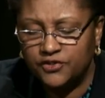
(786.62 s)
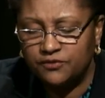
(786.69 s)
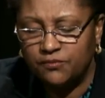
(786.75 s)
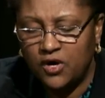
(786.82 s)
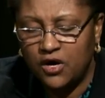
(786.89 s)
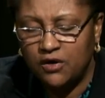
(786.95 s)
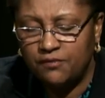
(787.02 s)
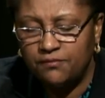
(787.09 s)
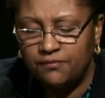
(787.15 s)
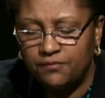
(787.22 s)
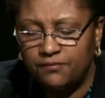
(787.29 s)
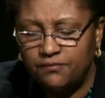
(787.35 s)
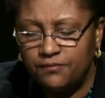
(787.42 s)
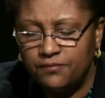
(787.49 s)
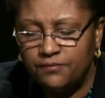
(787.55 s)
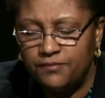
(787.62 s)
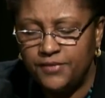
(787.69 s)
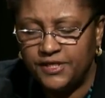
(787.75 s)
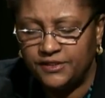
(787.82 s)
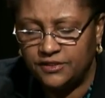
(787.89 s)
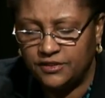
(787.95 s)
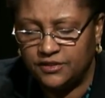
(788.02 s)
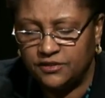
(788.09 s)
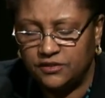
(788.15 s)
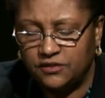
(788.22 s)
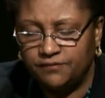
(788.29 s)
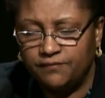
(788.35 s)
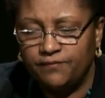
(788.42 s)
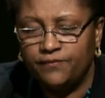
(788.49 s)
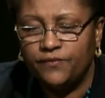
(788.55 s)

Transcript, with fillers: small business.